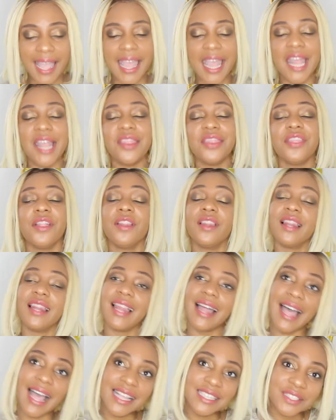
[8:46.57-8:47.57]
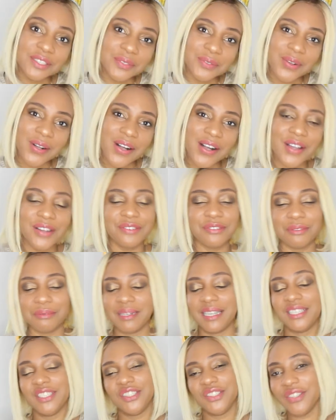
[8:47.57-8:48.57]
And the last one for
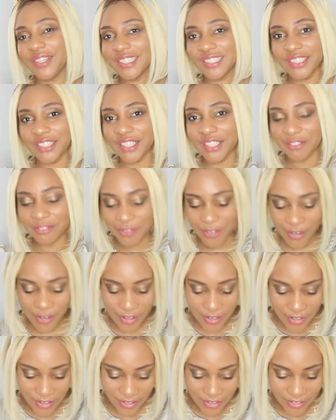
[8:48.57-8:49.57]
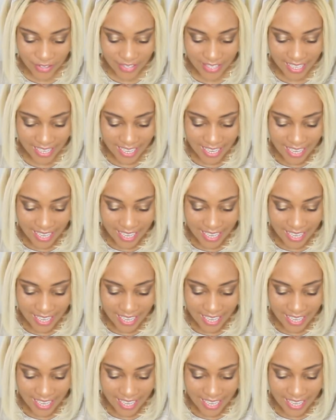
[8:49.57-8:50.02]
my short-term goal